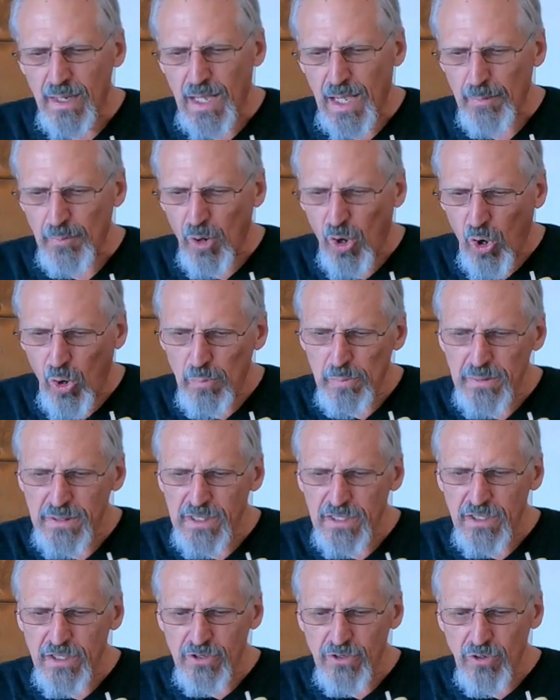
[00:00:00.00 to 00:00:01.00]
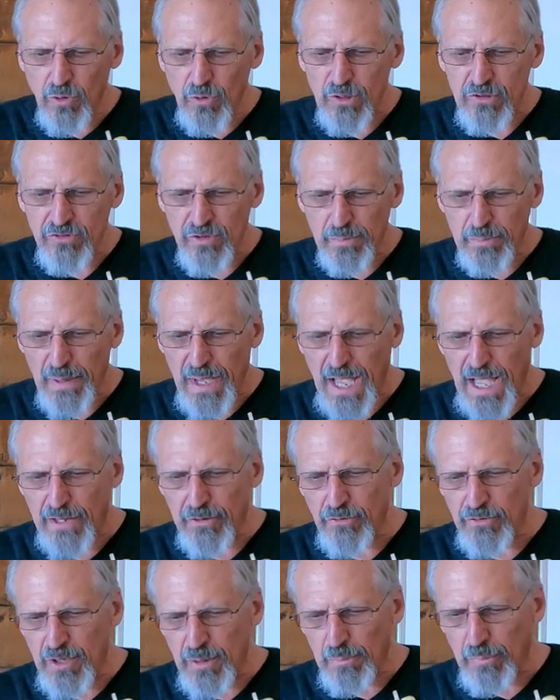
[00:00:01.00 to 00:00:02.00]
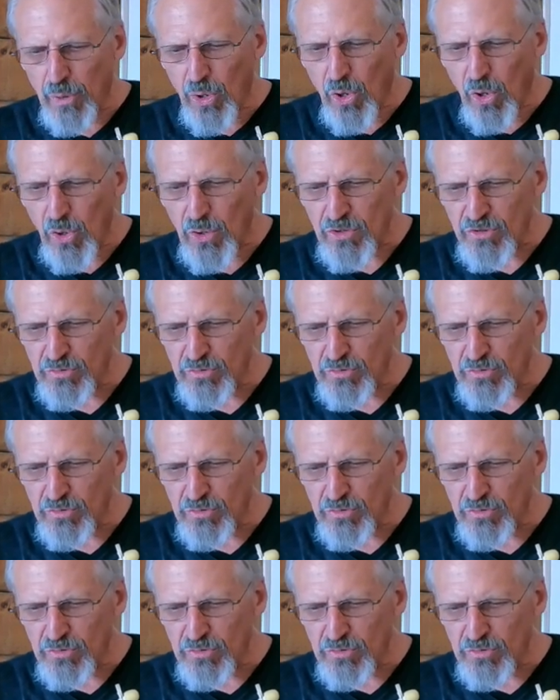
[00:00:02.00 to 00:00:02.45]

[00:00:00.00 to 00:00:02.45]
I'm hoping that you notice a pattern that Paul